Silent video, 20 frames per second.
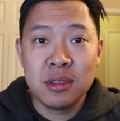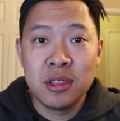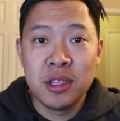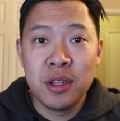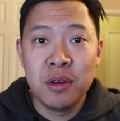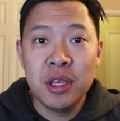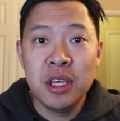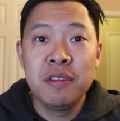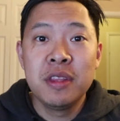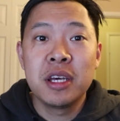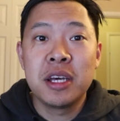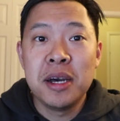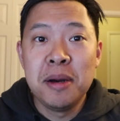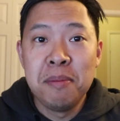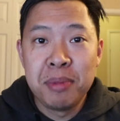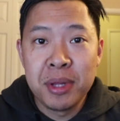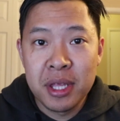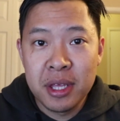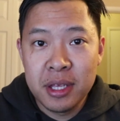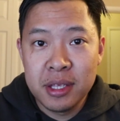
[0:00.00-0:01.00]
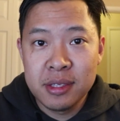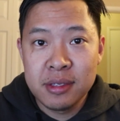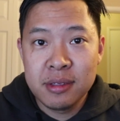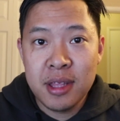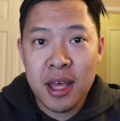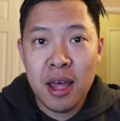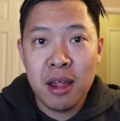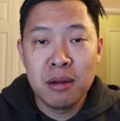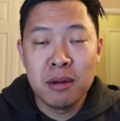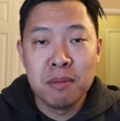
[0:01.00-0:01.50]
Even the companies
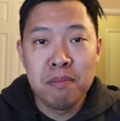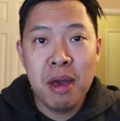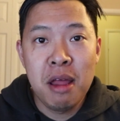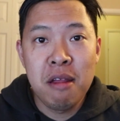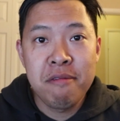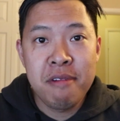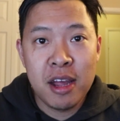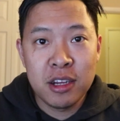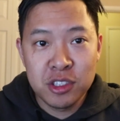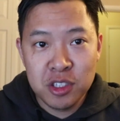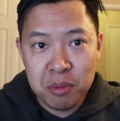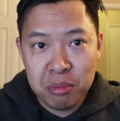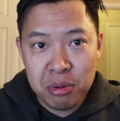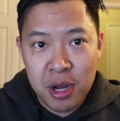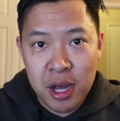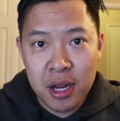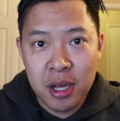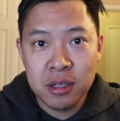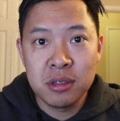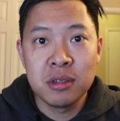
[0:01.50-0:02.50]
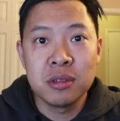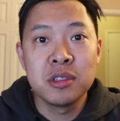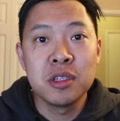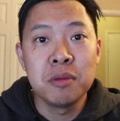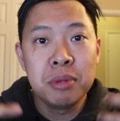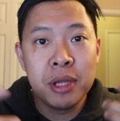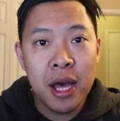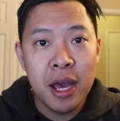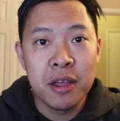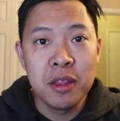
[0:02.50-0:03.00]
that manufacture the products or
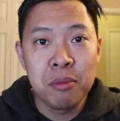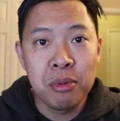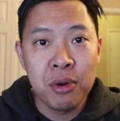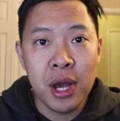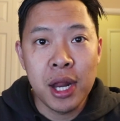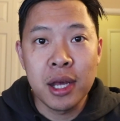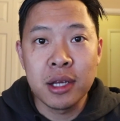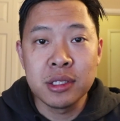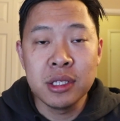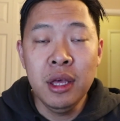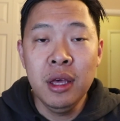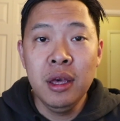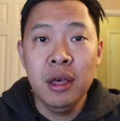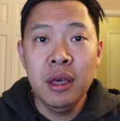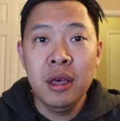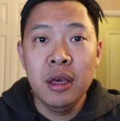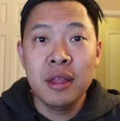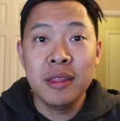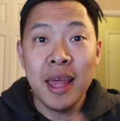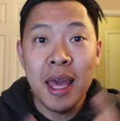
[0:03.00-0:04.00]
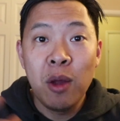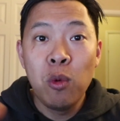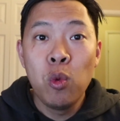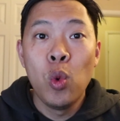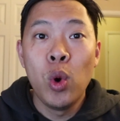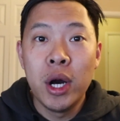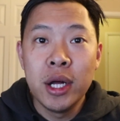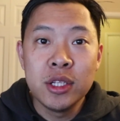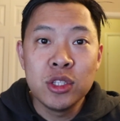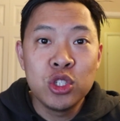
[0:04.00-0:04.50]
supply the products, they
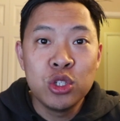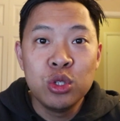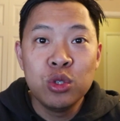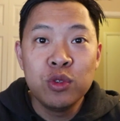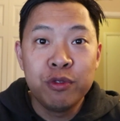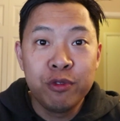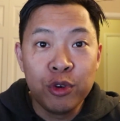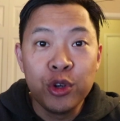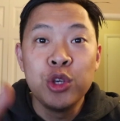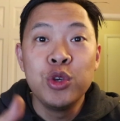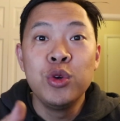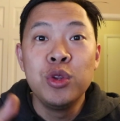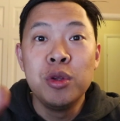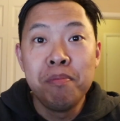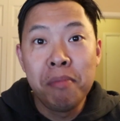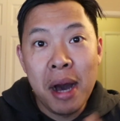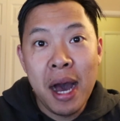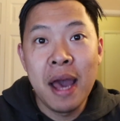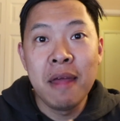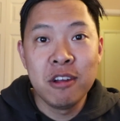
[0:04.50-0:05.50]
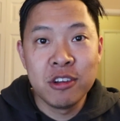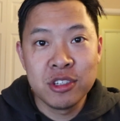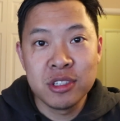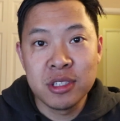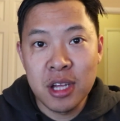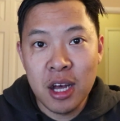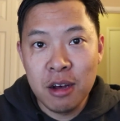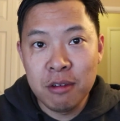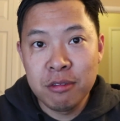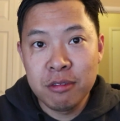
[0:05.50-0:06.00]
want for you to buy their
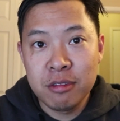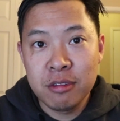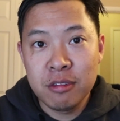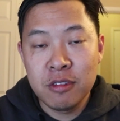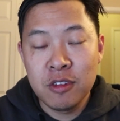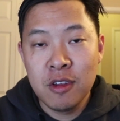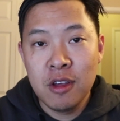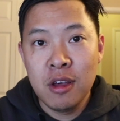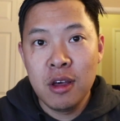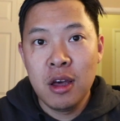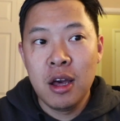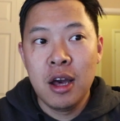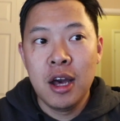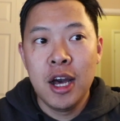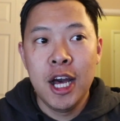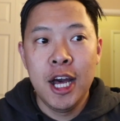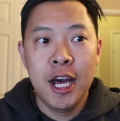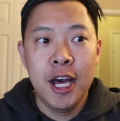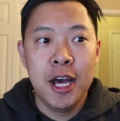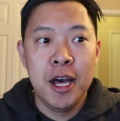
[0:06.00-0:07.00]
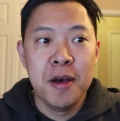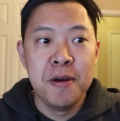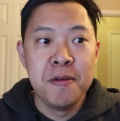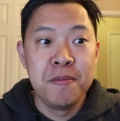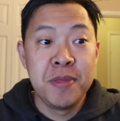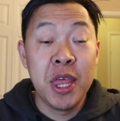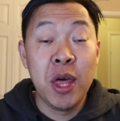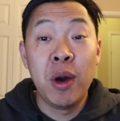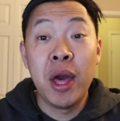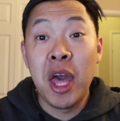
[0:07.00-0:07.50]
stuff.
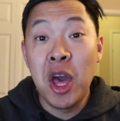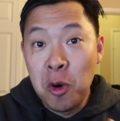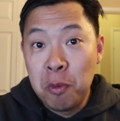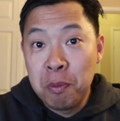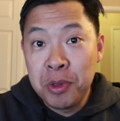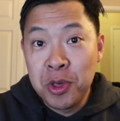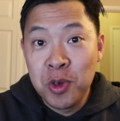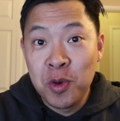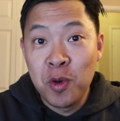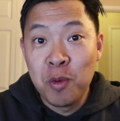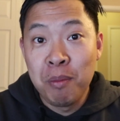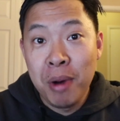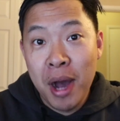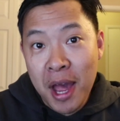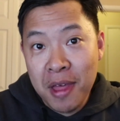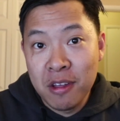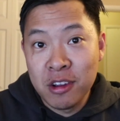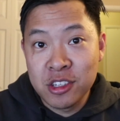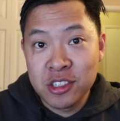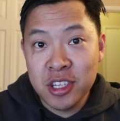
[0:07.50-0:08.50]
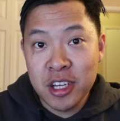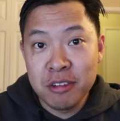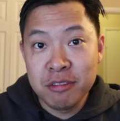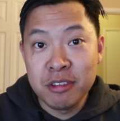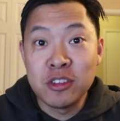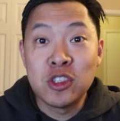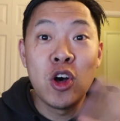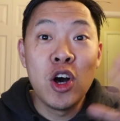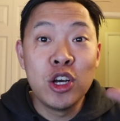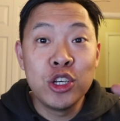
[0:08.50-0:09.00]
They'll help you buy their
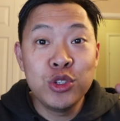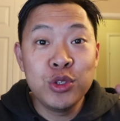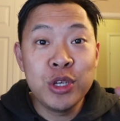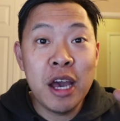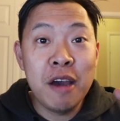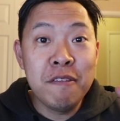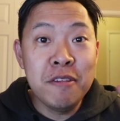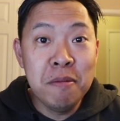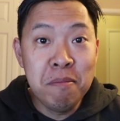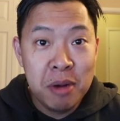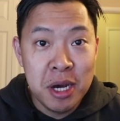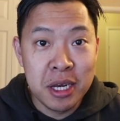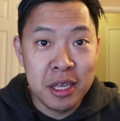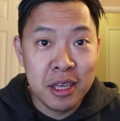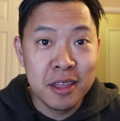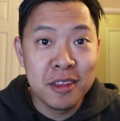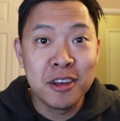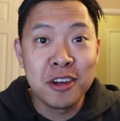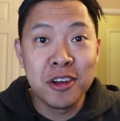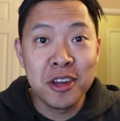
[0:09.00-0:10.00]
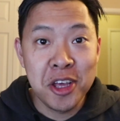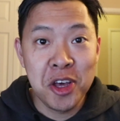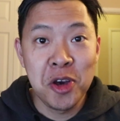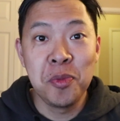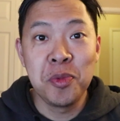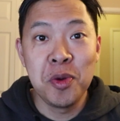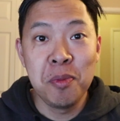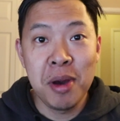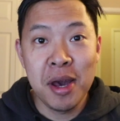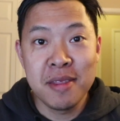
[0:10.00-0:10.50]
stuff. As long as you have the money, they're going to
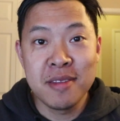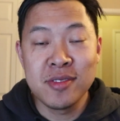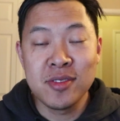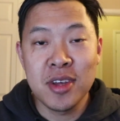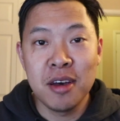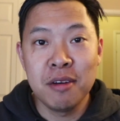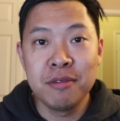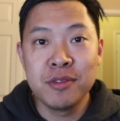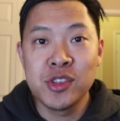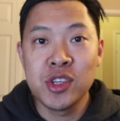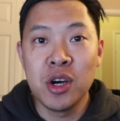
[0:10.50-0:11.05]
help you buy the stuff.